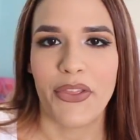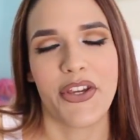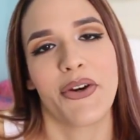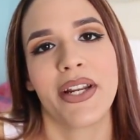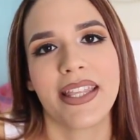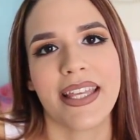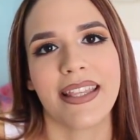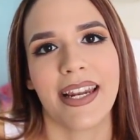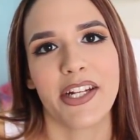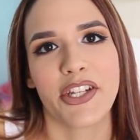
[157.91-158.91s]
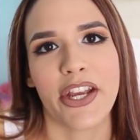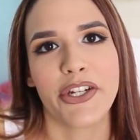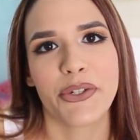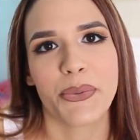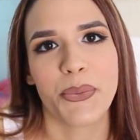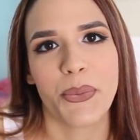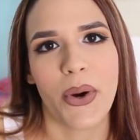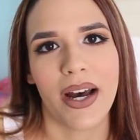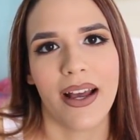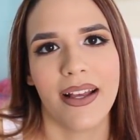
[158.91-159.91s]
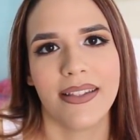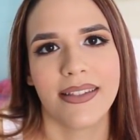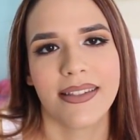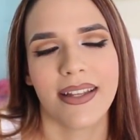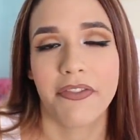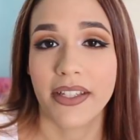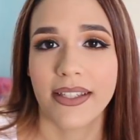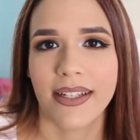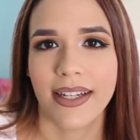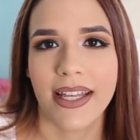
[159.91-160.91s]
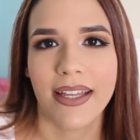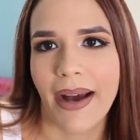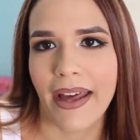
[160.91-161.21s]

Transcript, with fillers: The only thing that I changed was physically.